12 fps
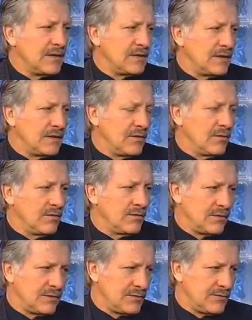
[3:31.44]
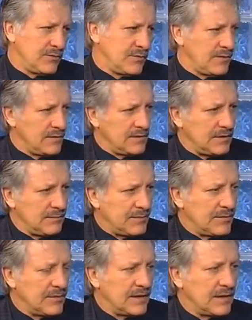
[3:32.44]
and the court orders for an
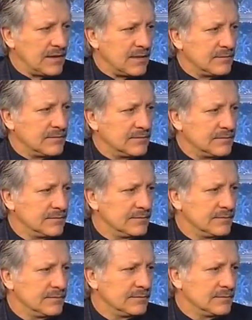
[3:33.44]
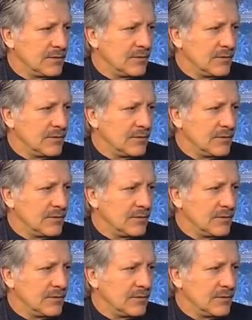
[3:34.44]
imputed income uh,